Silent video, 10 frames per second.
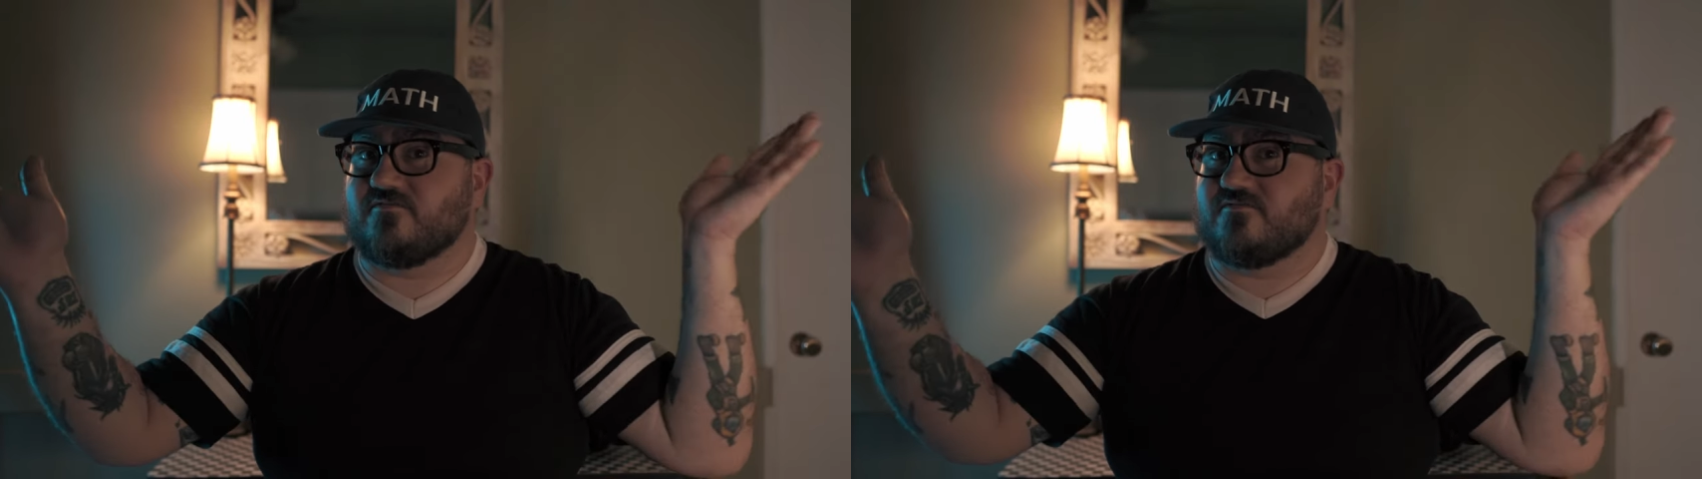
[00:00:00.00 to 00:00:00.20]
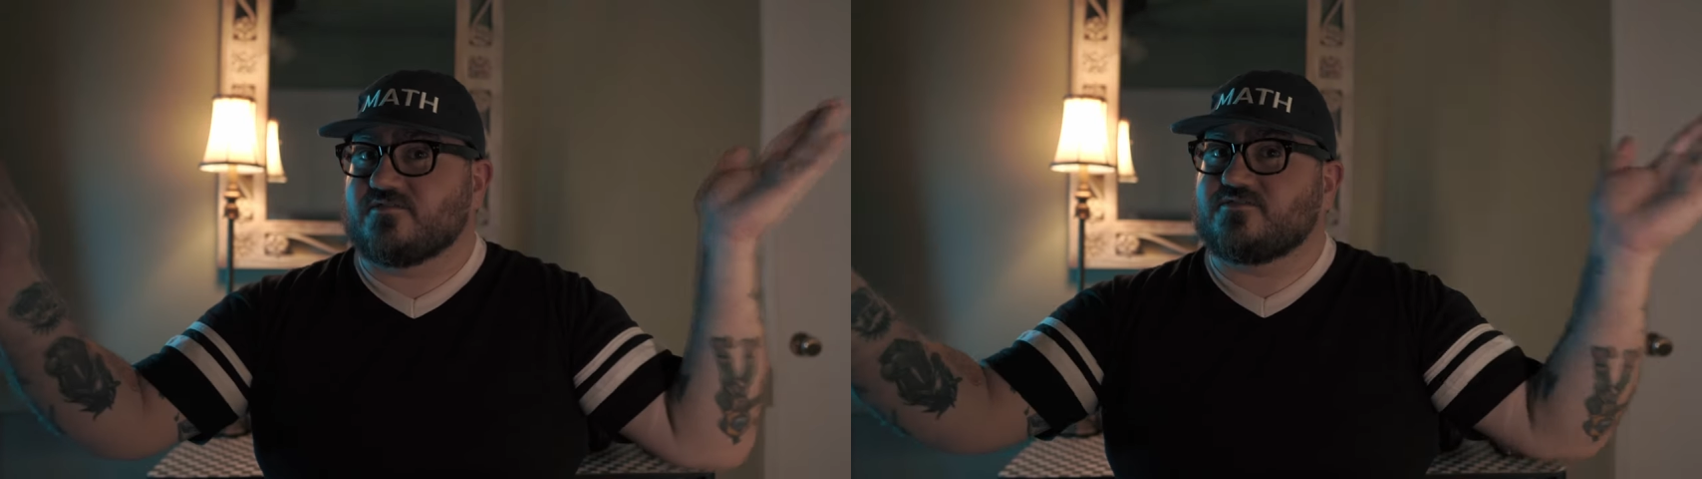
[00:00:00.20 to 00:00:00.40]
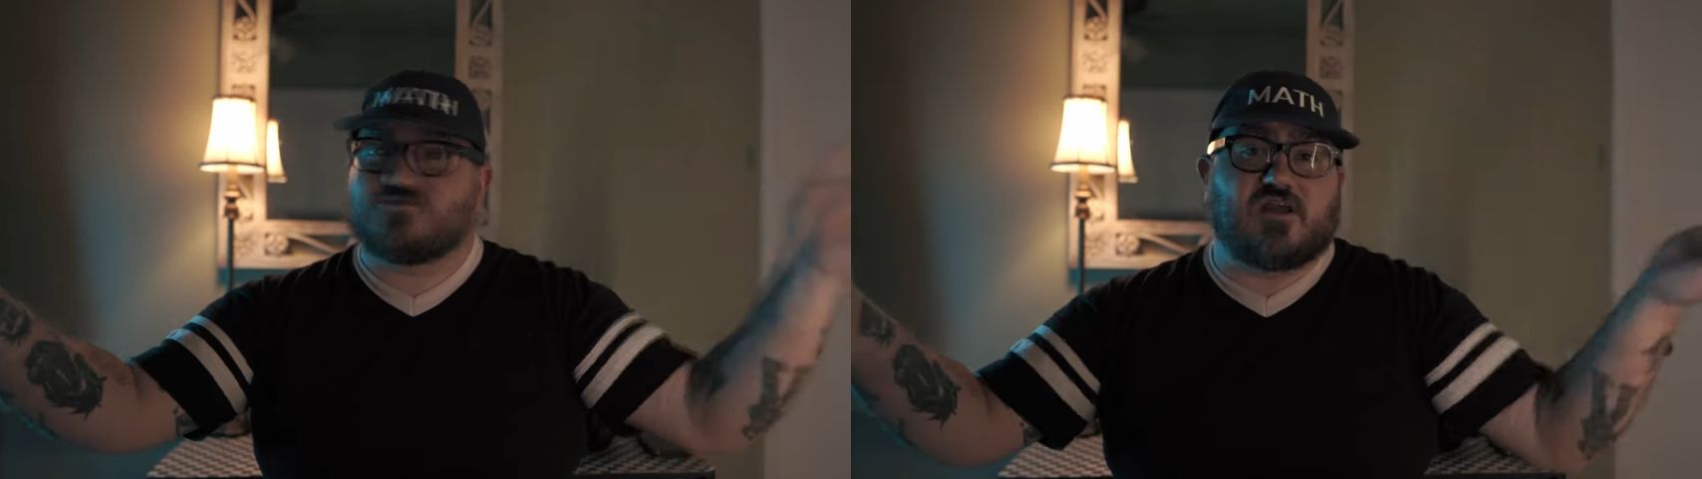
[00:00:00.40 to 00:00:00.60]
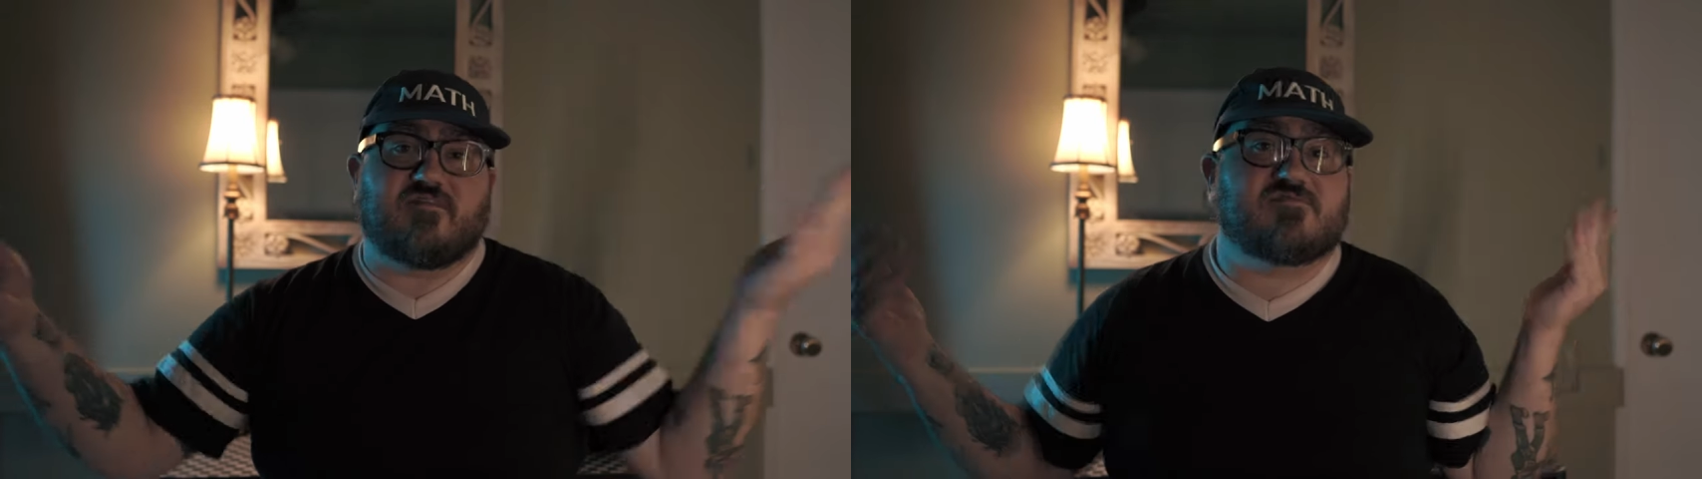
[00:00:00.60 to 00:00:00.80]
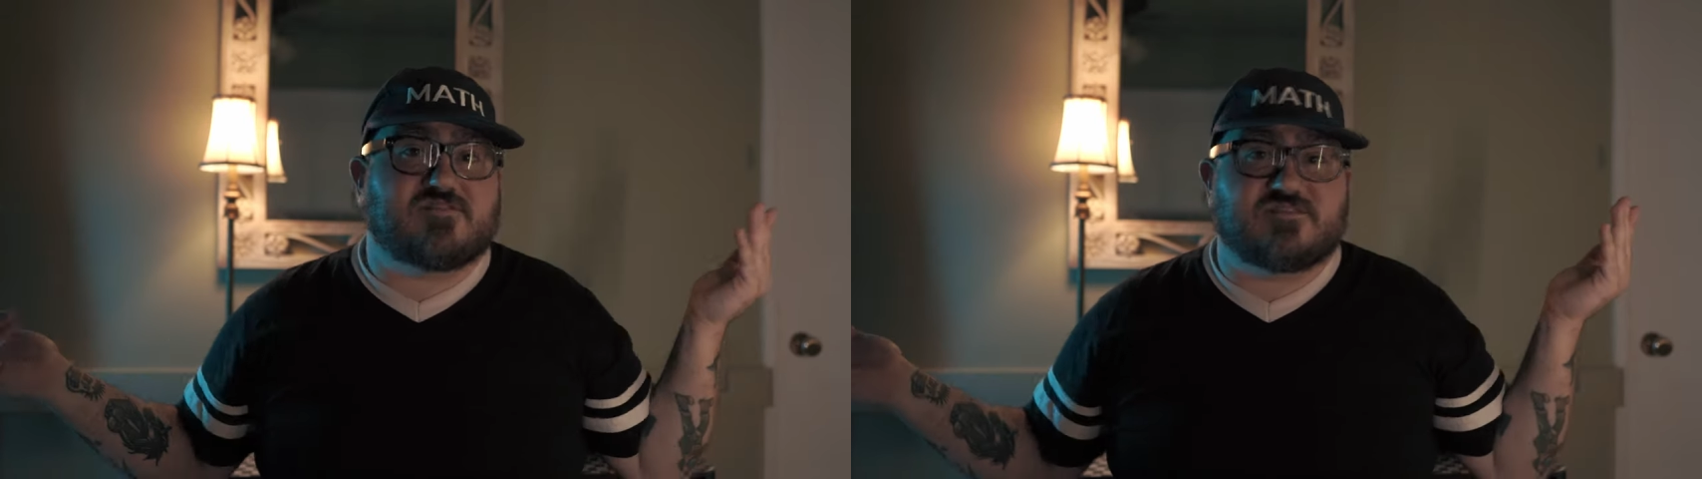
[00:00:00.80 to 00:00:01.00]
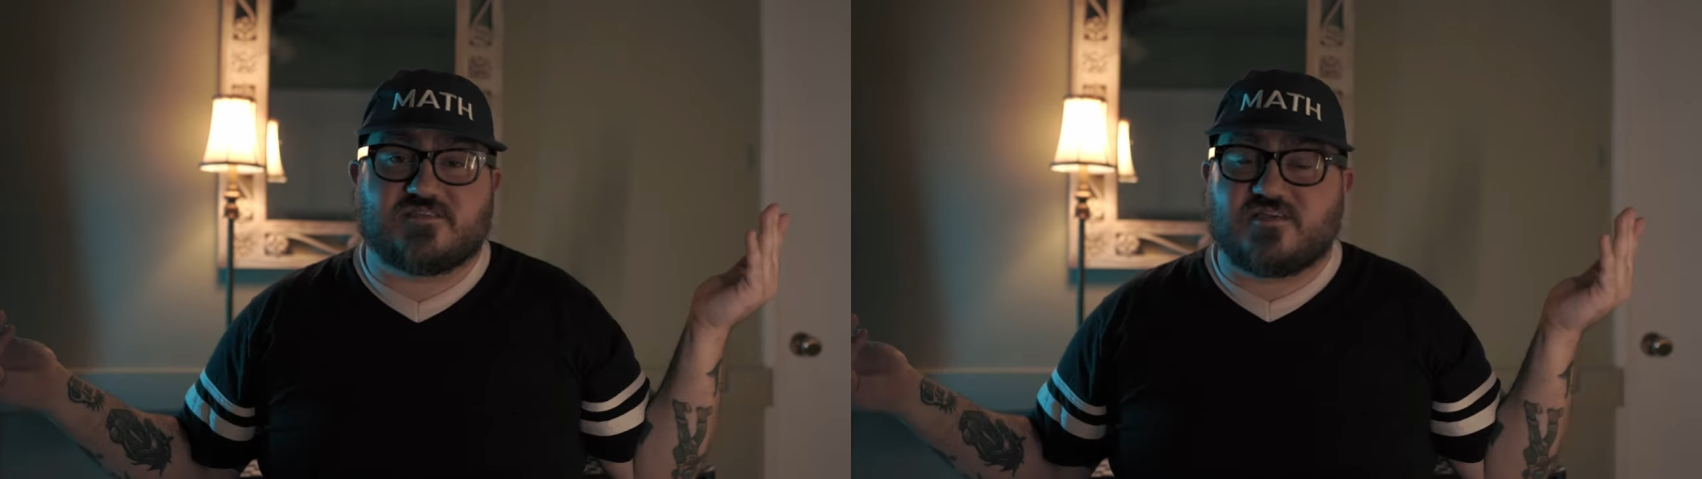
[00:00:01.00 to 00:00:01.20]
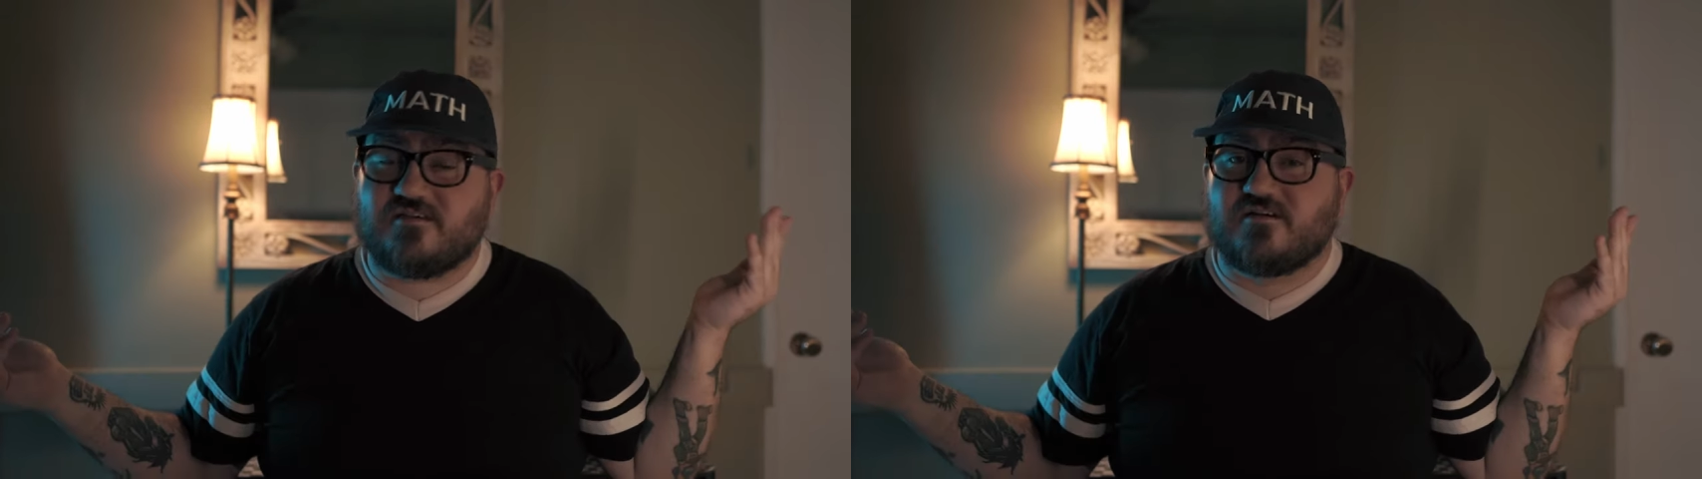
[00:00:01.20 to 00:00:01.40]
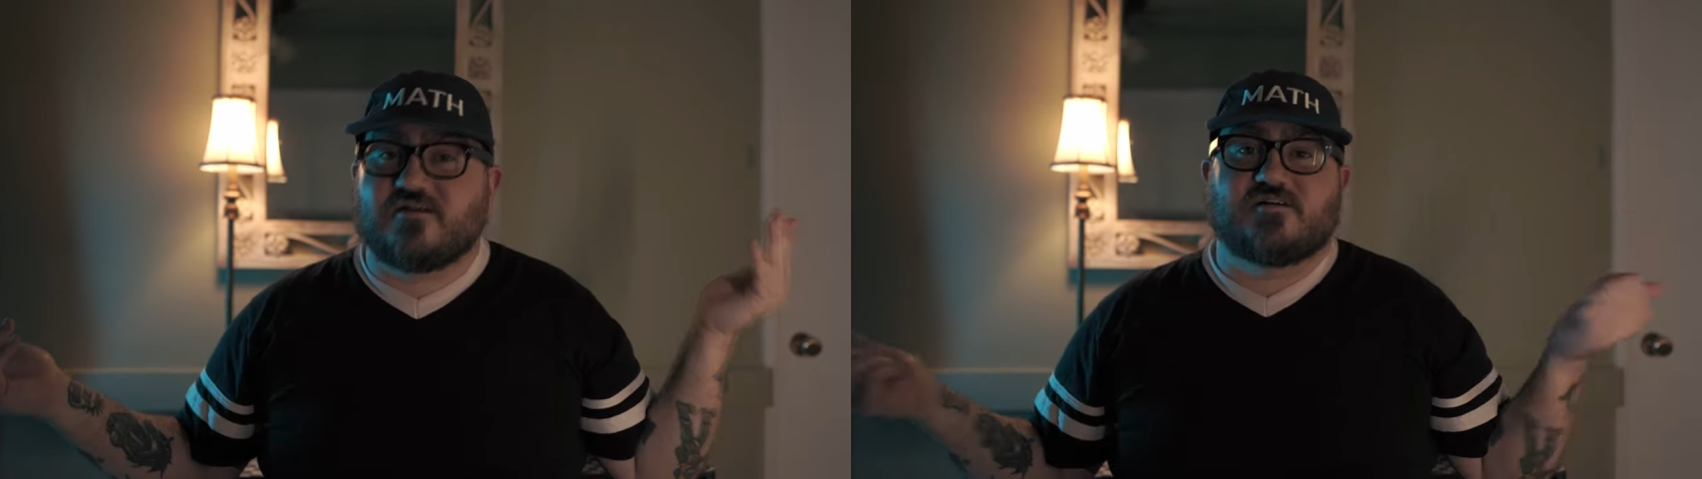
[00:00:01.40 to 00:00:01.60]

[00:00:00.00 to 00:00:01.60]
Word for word: Louis drivers to see.